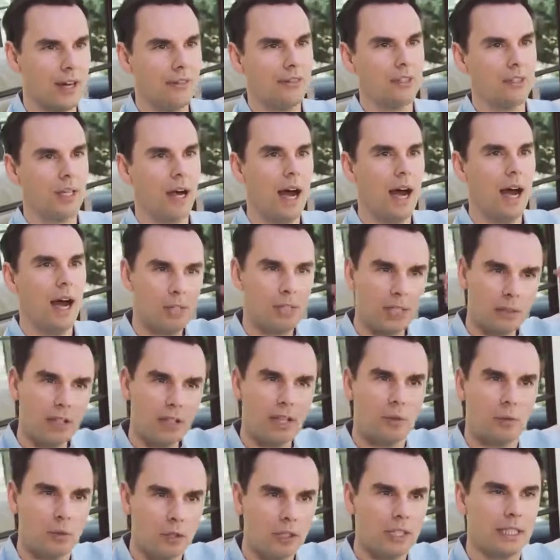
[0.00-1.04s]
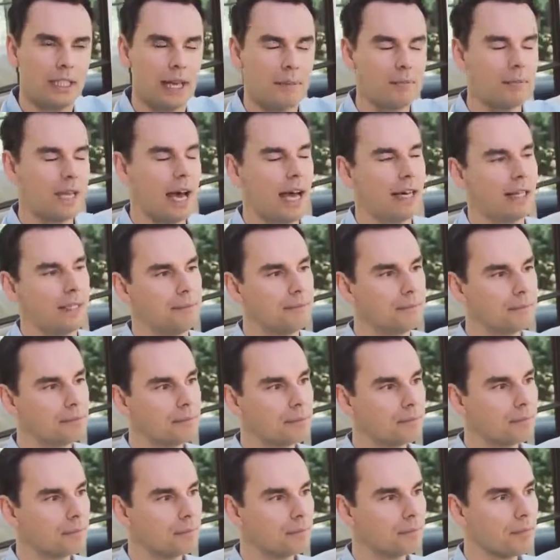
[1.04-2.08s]
the tough times. They really kept at it.
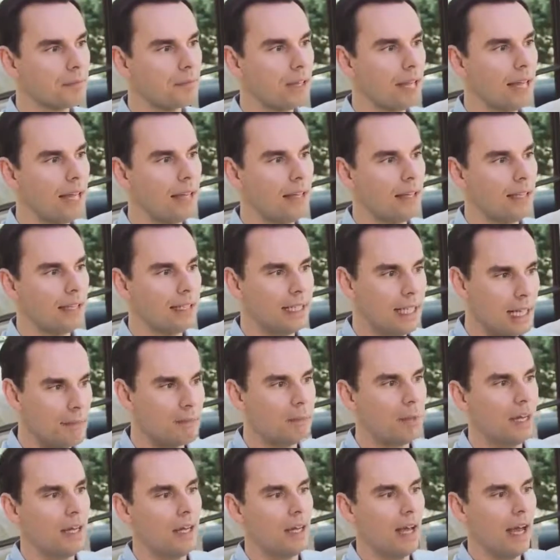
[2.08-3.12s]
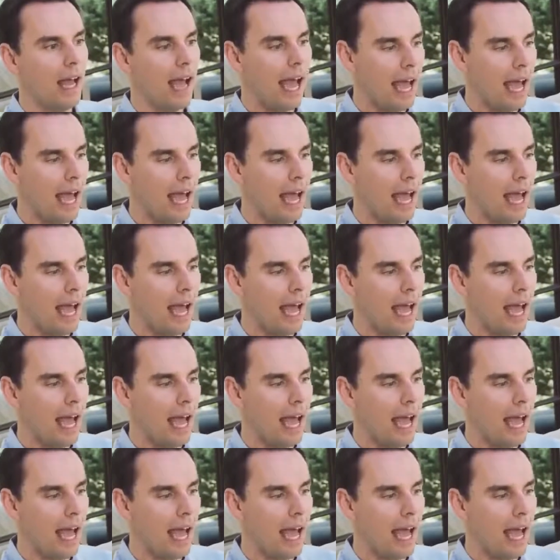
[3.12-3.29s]
Keep